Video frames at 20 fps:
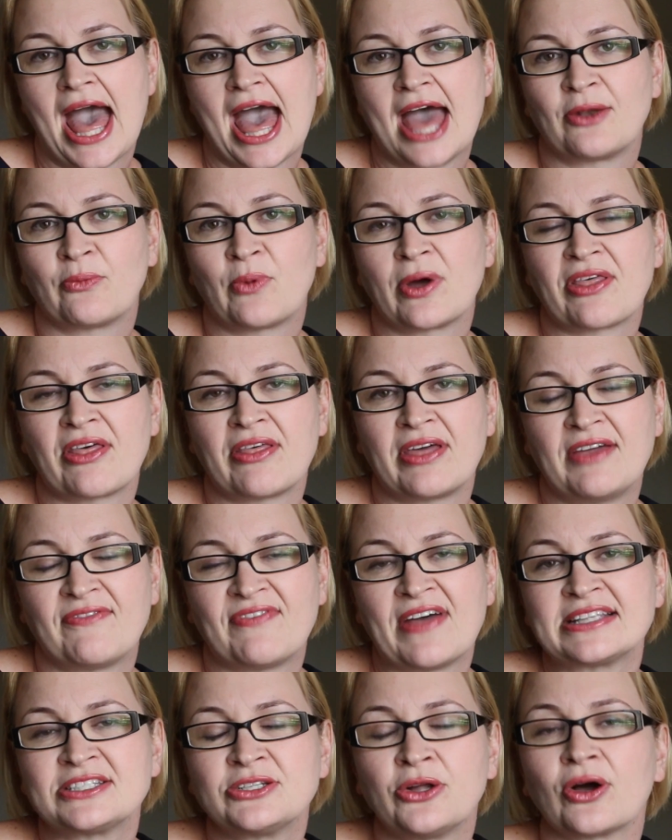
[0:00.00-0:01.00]
And
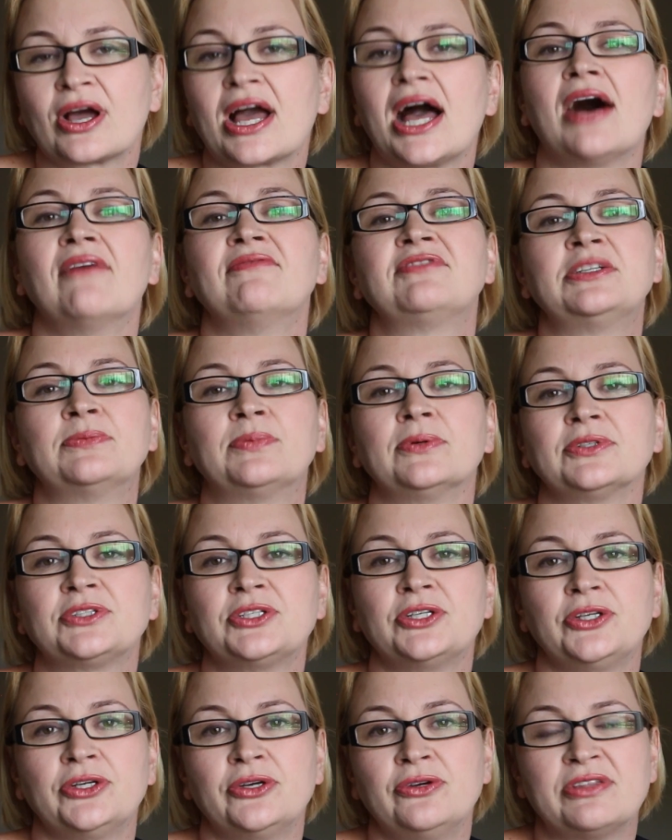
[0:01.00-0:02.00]
if that's not comfortable
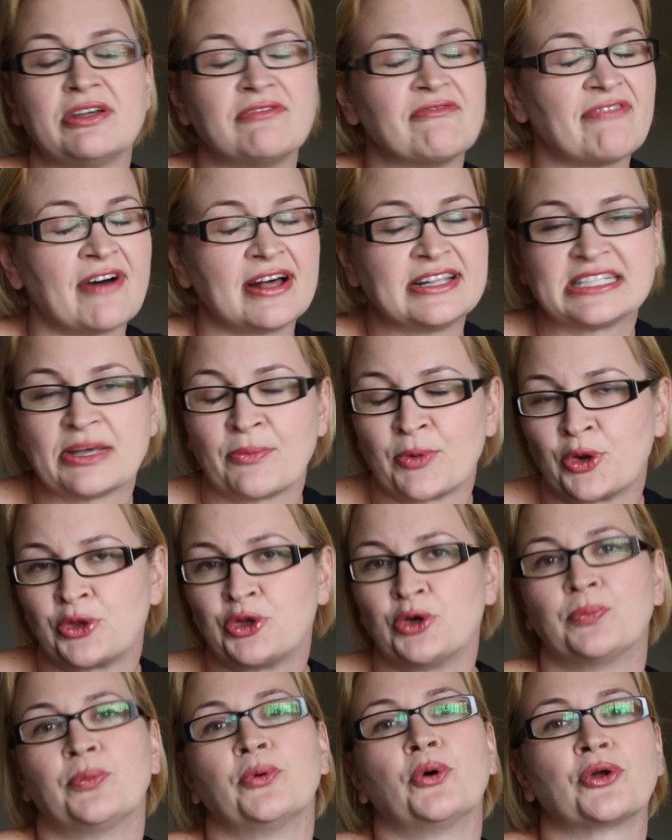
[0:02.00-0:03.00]
to you, then find someone
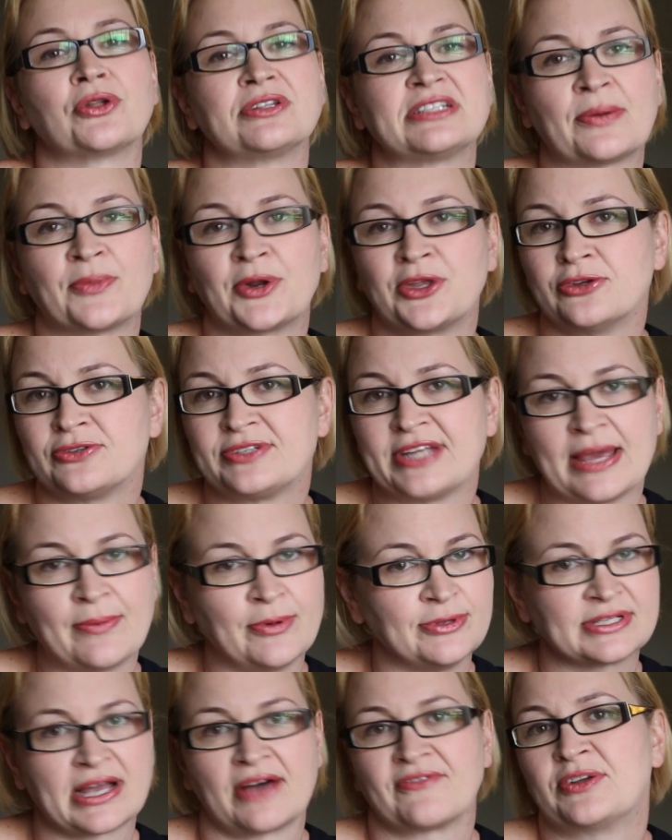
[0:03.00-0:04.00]
on your board or someone in your
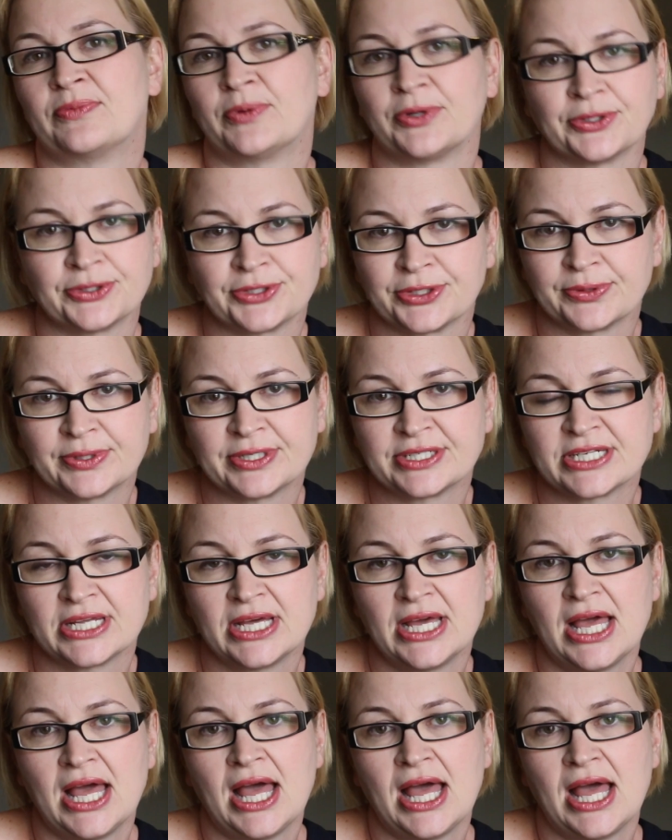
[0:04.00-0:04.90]
team who's comfortable to do it.